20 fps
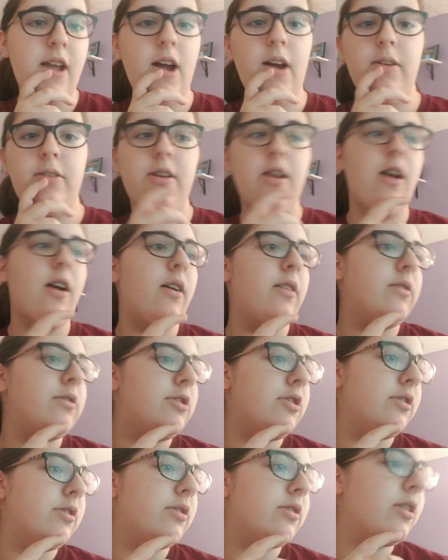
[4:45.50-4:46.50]
Oh, no.
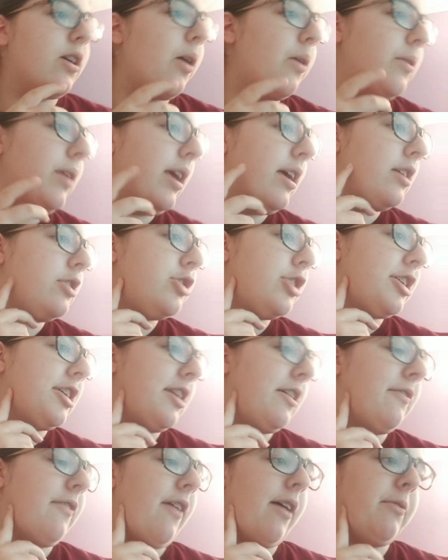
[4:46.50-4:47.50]
Just go down and check
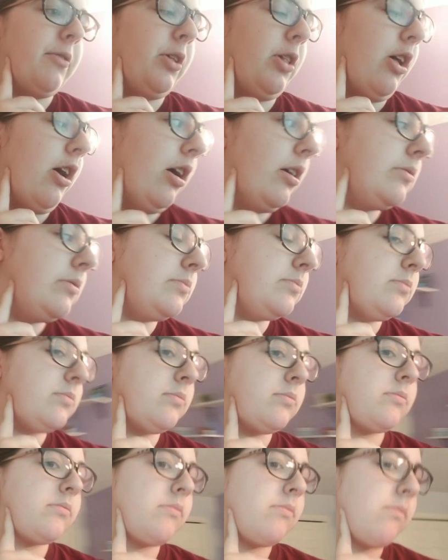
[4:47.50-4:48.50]
it at 5 o'clock.
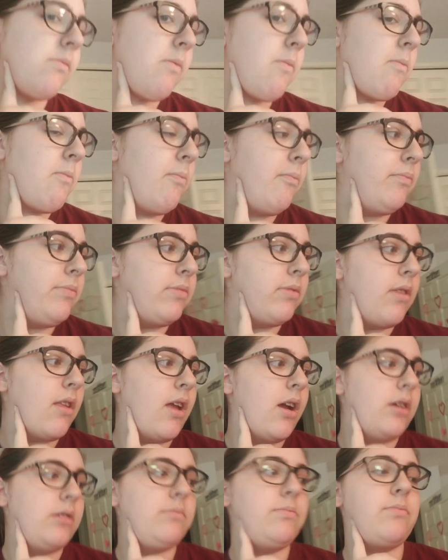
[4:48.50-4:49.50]
5 o'clock?
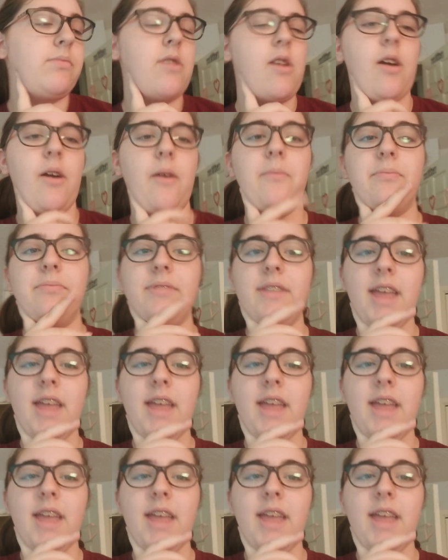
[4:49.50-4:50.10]
Okay. Okay.